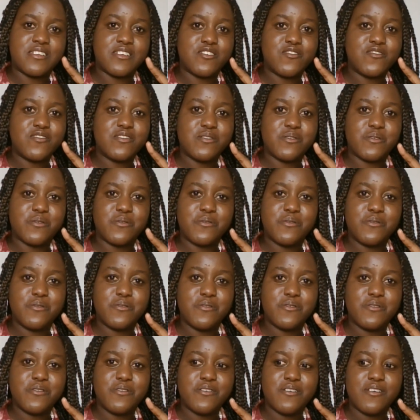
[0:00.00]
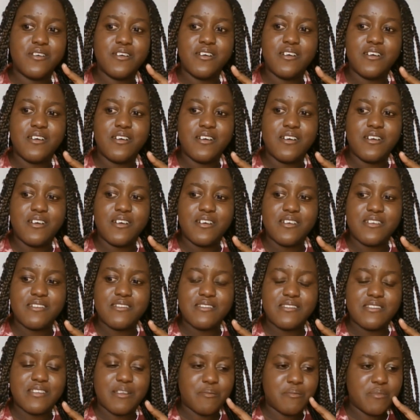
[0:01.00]
so
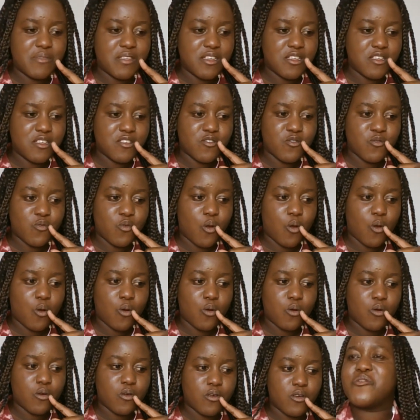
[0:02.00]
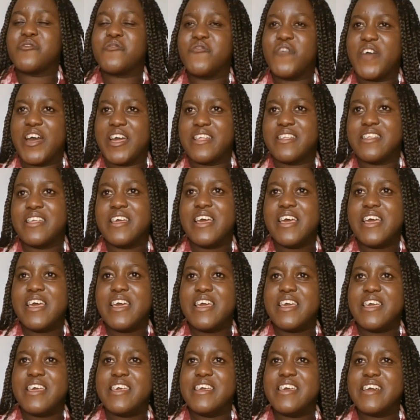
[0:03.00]
something is wrong. Fine,
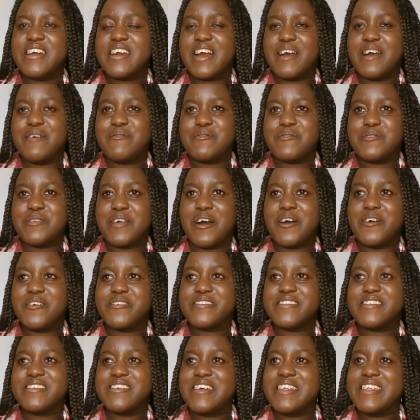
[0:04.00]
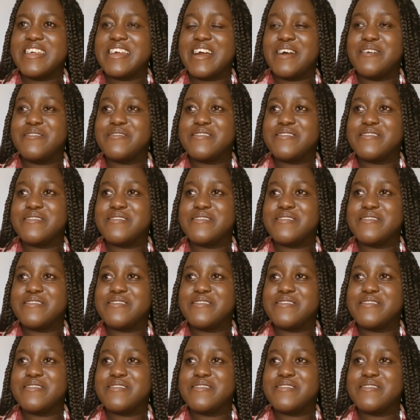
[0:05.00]
he comes out. Hey